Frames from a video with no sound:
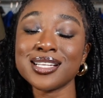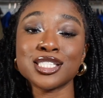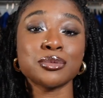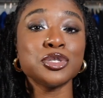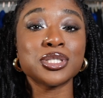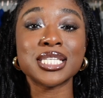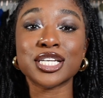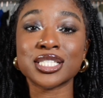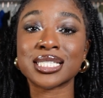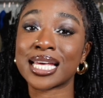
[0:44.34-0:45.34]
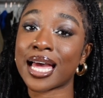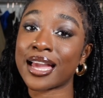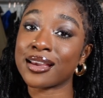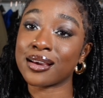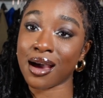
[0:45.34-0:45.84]
some new sneakers that
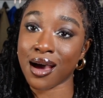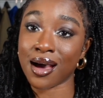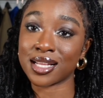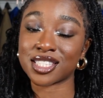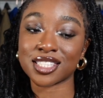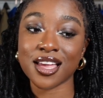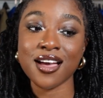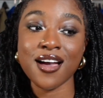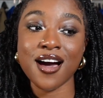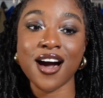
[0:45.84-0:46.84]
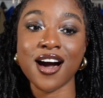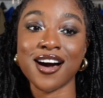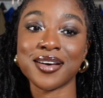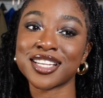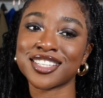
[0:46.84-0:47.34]
I got.
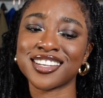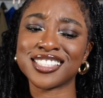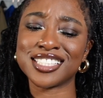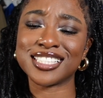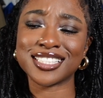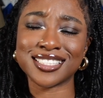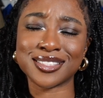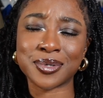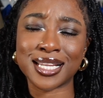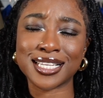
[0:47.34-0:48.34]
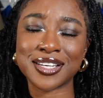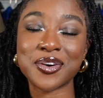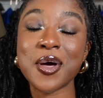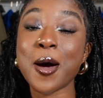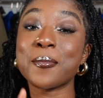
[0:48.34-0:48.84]
Actually, I got these sneakers a while
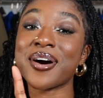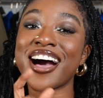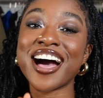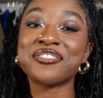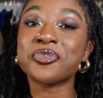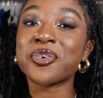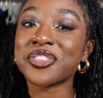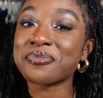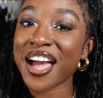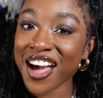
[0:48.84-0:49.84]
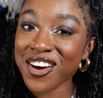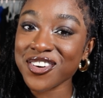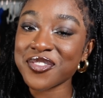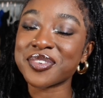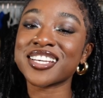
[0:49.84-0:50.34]
ago, but I haven't worn them
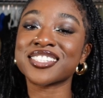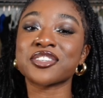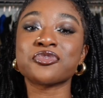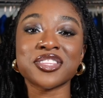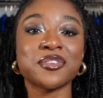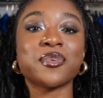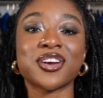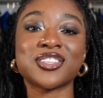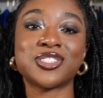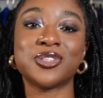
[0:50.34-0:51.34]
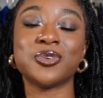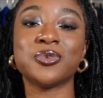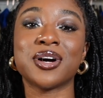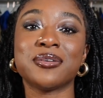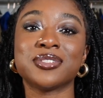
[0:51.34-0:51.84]
out because I really wanted
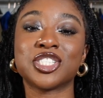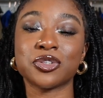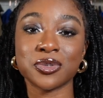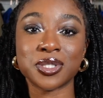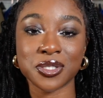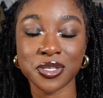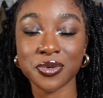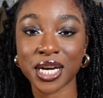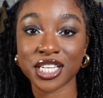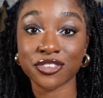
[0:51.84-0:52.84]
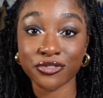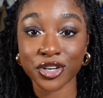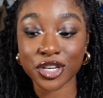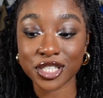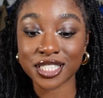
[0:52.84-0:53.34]
to show you guys
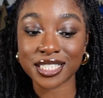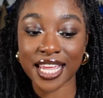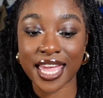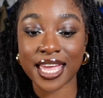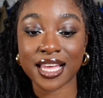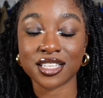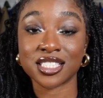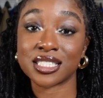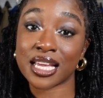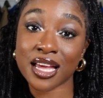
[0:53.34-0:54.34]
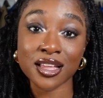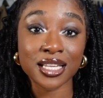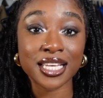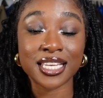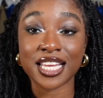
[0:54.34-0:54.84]
first and
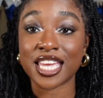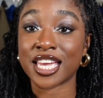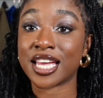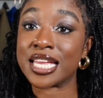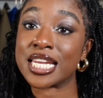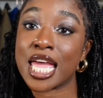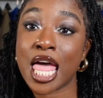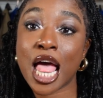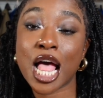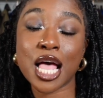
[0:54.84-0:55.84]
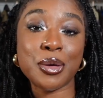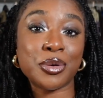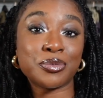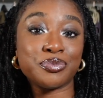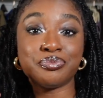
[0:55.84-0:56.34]
style it and,
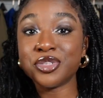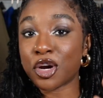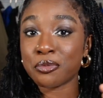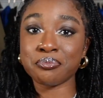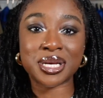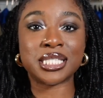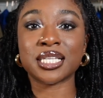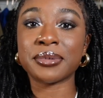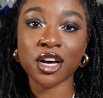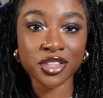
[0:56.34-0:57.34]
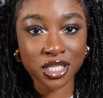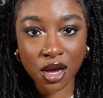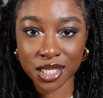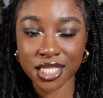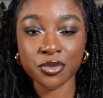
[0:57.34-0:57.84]
you know, basically make all this
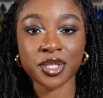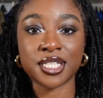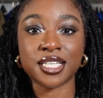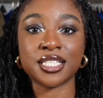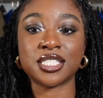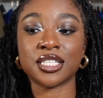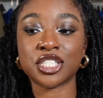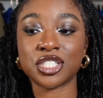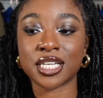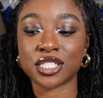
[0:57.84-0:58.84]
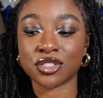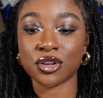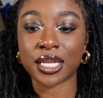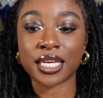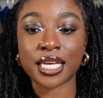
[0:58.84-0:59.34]
content with it to let you guys
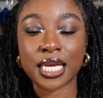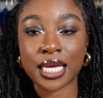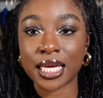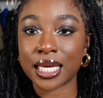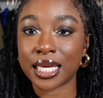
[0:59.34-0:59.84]
know, like, hey,